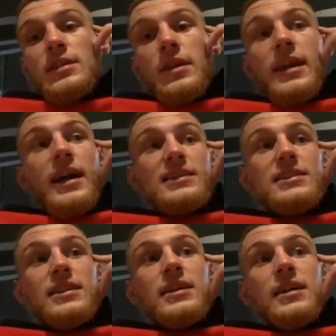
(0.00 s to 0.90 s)
He has
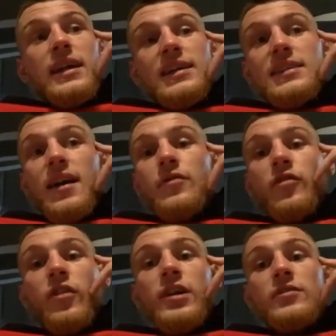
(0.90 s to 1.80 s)
to, he has to have the
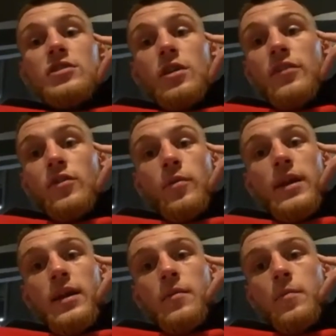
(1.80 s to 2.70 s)
fight of his life to
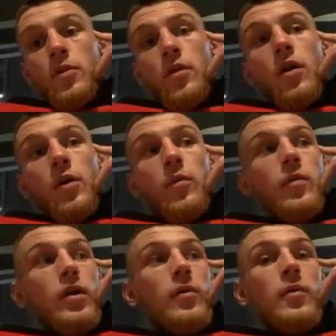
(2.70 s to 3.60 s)
win, but
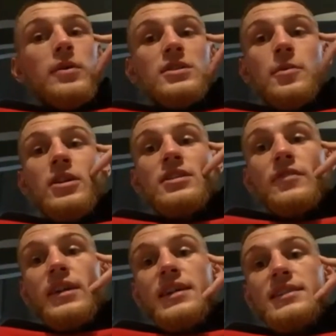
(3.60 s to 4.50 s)
I, I won't be surprised if
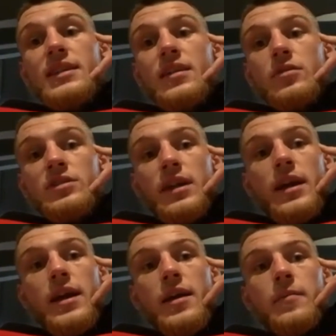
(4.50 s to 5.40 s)
he gets in and does it.
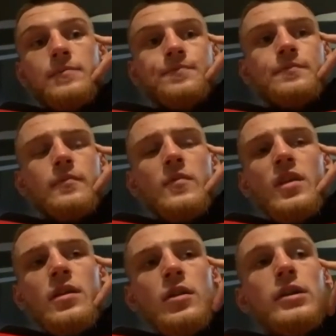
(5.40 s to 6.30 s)
Um,
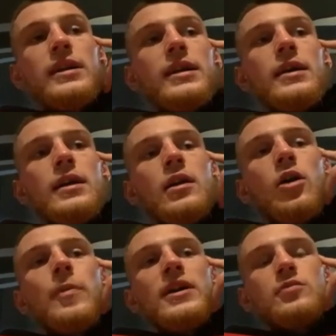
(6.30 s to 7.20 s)
like,
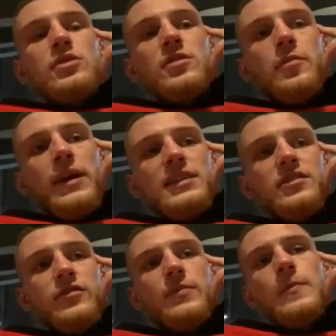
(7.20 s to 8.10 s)
Lopez was
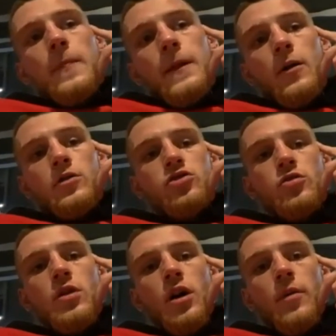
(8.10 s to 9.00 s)
impressive going
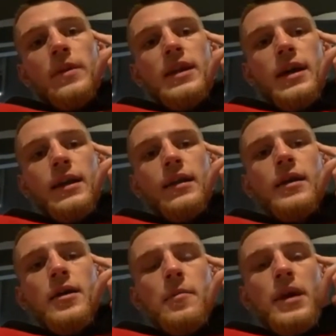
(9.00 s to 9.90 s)
through Commey and
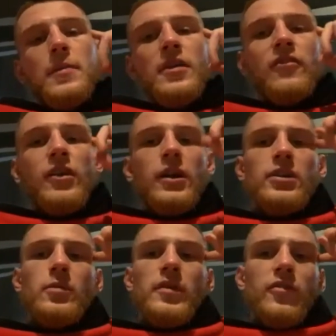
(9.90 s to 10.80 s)
maybe a fight or
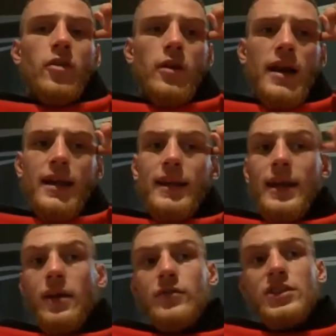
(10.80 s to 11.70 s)
two before that, and then
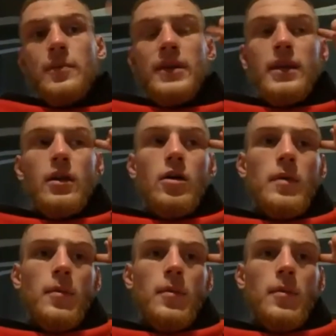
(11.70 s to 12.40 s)
obviously beating Loma.